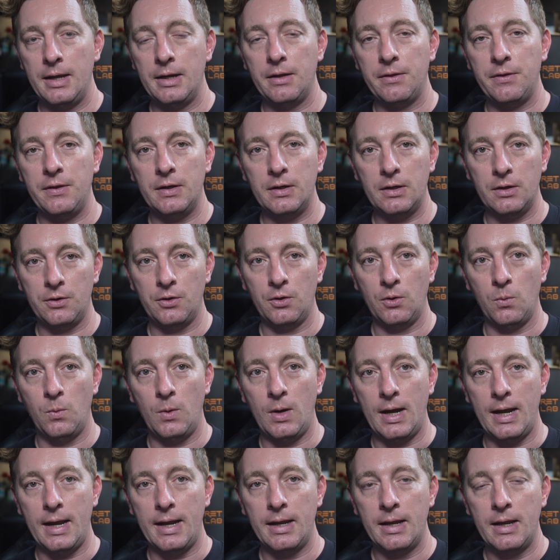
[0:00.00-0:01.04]
and I think I know
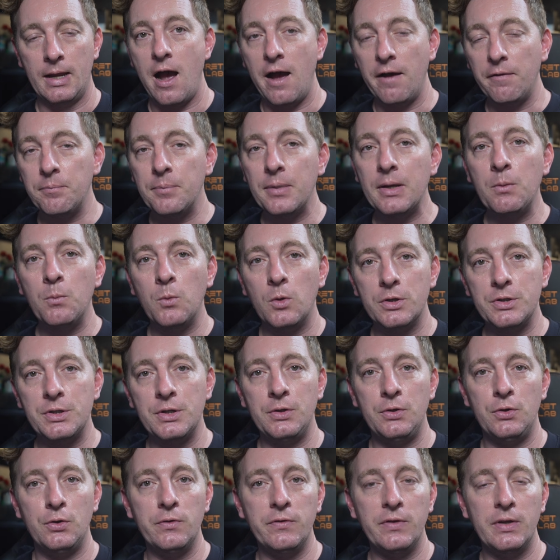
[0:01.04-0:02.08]
why. I've been watching
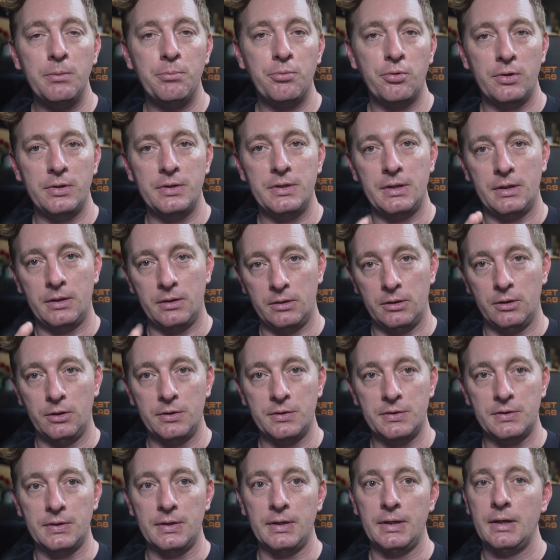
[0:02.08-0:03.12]
UV printing
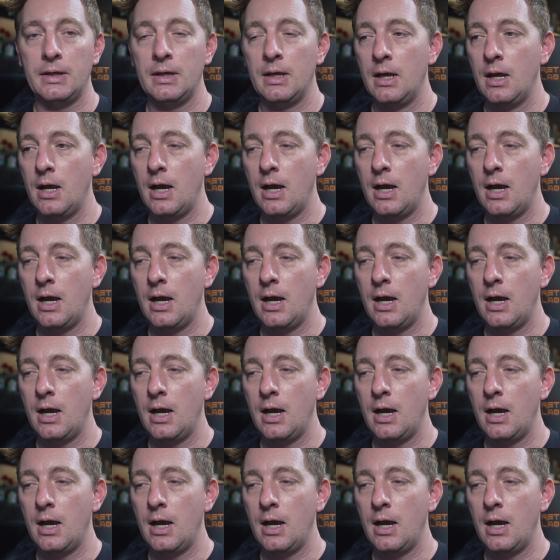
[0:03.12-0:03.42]
closely.